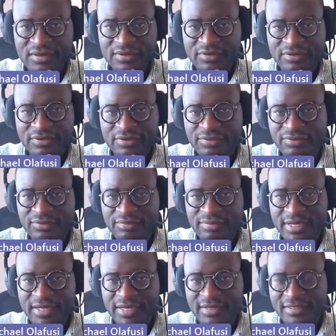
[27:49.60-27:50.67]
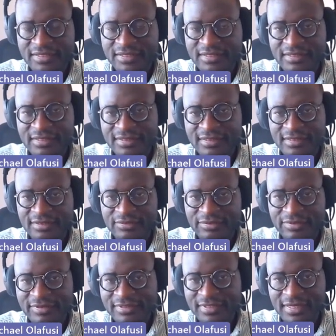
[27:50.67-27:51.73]
take us on Kubernetes. It
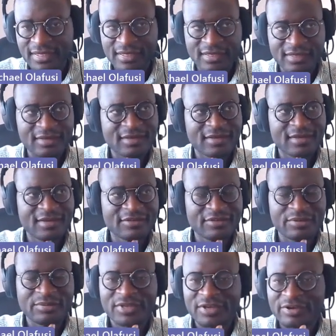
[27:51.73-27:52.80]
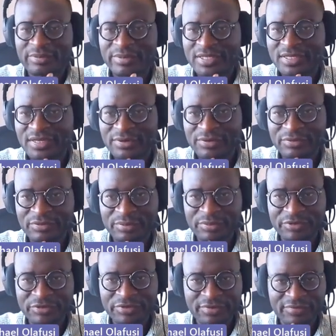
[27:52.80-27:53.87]
was like something completely new to
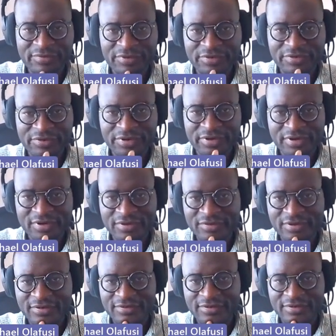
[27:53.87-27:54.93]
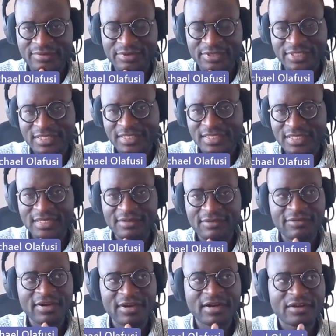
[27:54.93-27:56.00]
most of us during his session, but he did
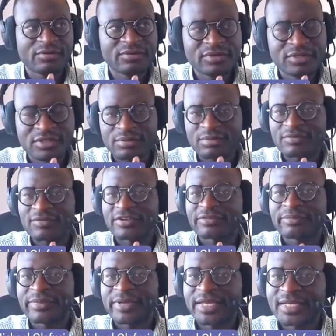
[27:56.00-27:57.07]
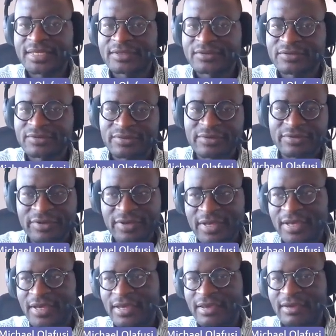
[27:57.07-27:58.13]
a very good job of explaining it to us.
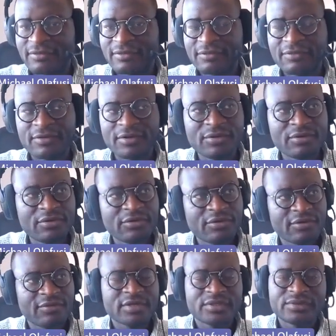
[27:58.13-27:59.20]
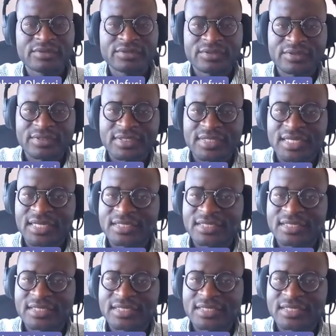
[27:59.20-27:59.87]
Even for those of us who thought